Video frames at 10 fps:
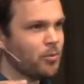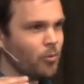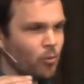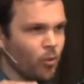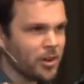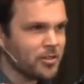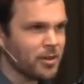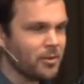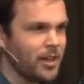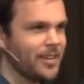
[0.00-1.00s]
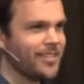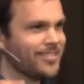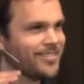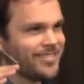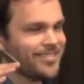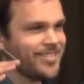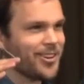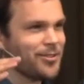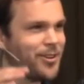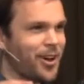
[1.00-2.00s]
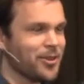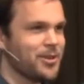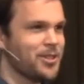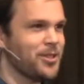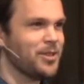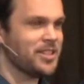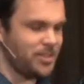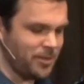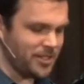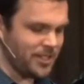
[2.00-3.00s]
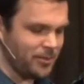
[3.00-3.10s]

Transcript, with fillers: wondering what her father would do when she wasn't